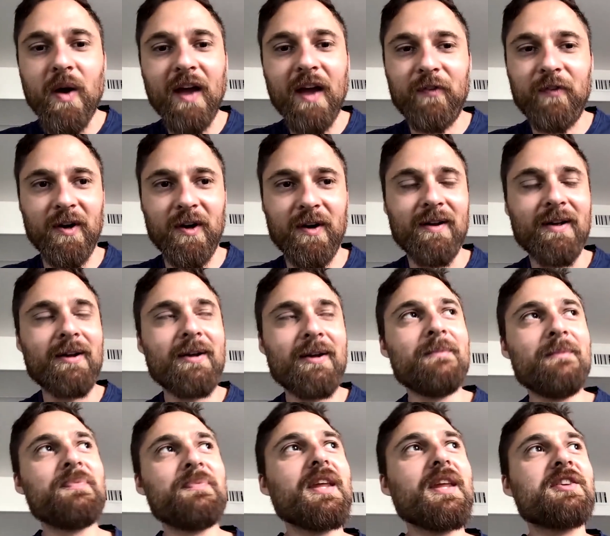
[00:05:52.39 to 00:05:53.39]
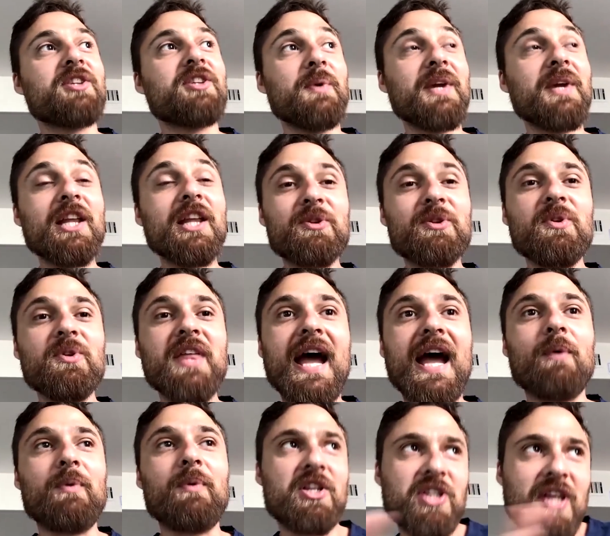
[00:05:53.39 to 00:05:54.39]
effort. So we get through
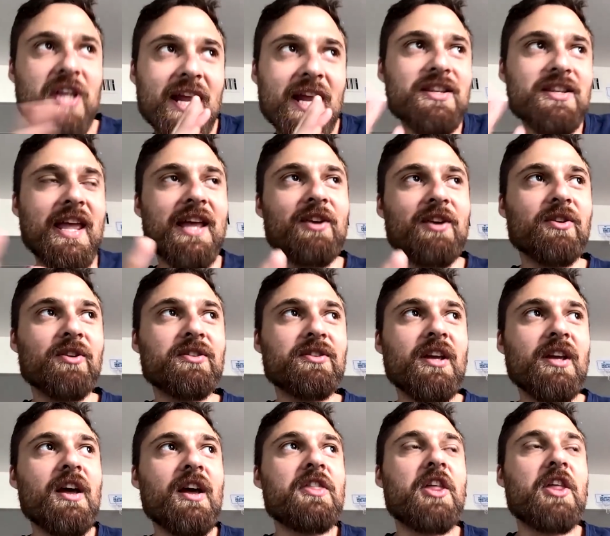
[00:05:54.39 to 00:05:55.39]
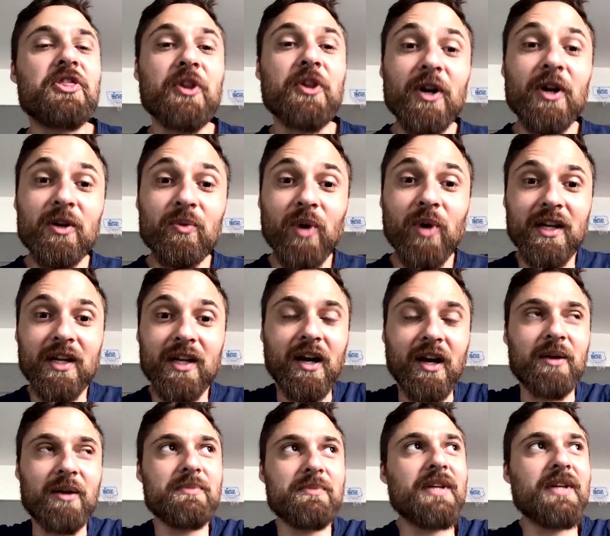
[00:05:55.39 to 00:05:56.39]
that. We change the angles. The third one
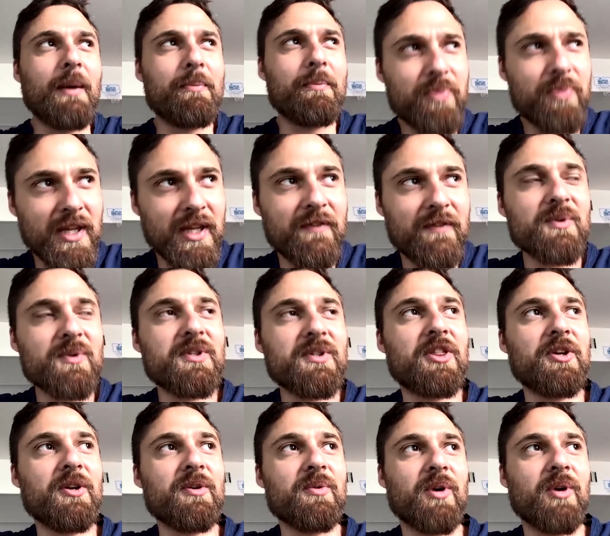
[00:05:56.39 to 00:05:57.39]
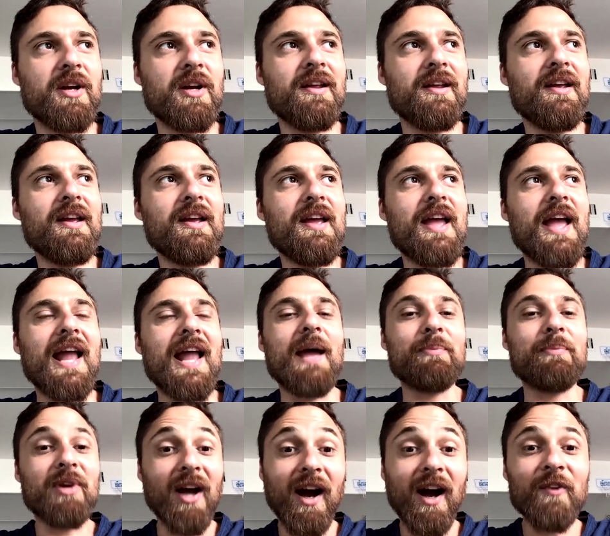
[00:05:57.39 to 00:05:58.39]
comes. I believe it was the third one. And
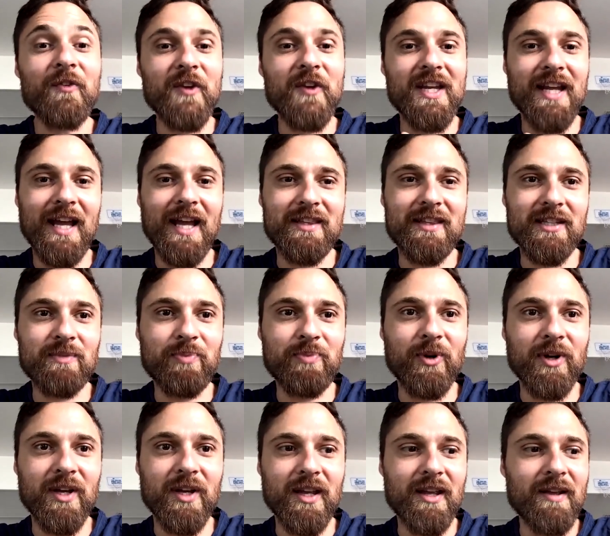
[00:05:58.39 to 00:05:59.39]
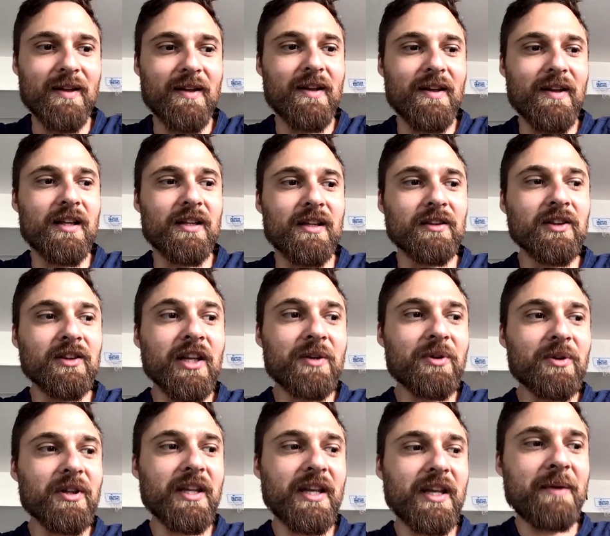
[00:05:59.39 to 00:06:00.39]
I'm confident at this point.
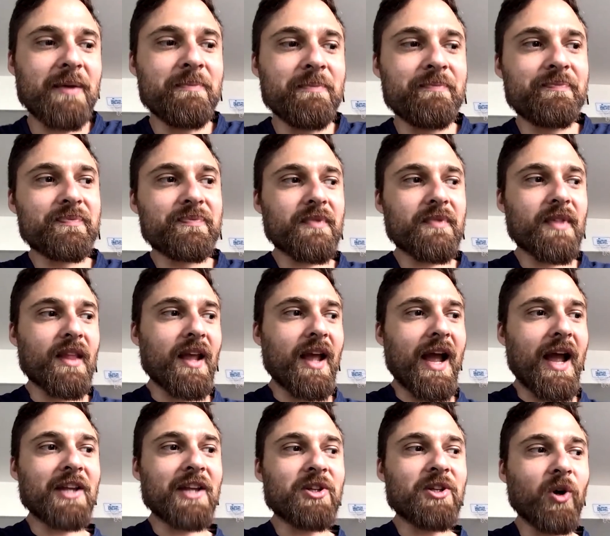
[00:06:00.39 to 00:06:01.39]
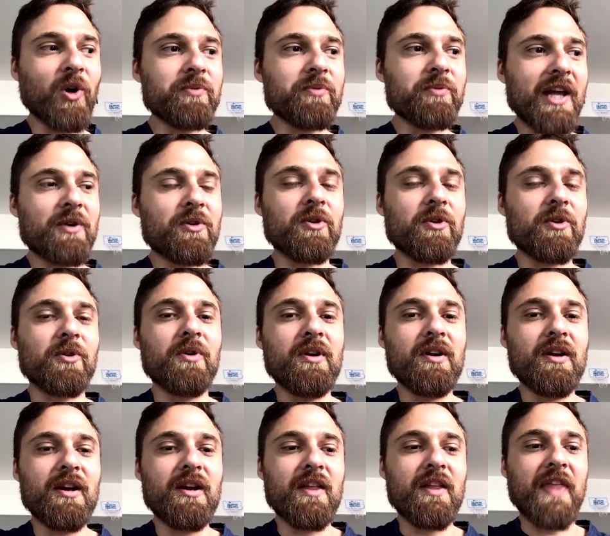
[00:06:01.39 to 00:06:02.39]
Literally, I told my crew
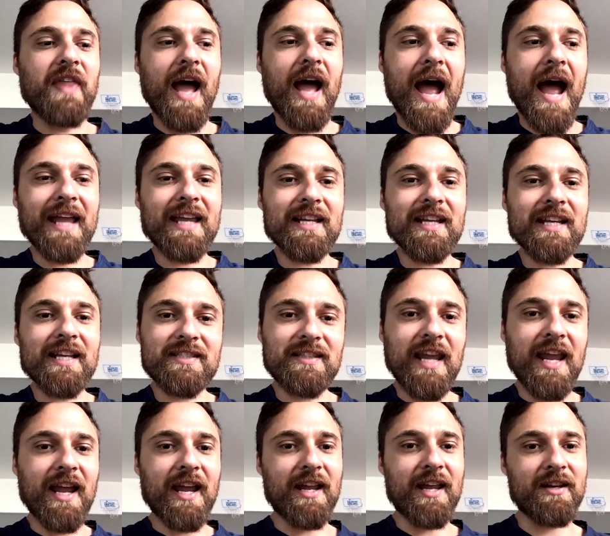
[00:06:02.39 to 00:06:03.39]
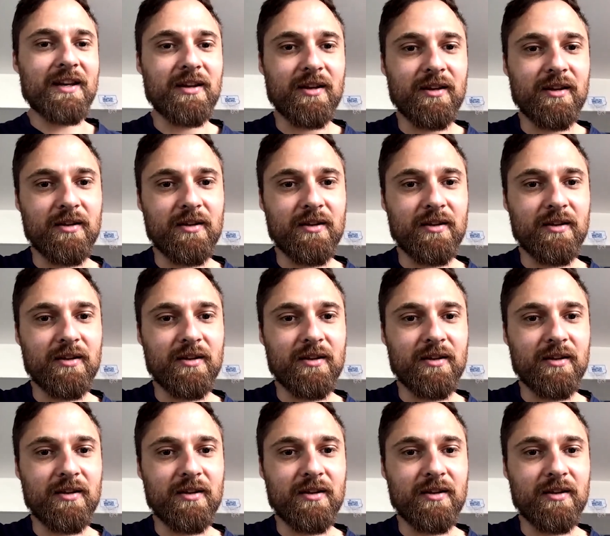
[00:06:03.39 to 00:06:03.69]
that I could stand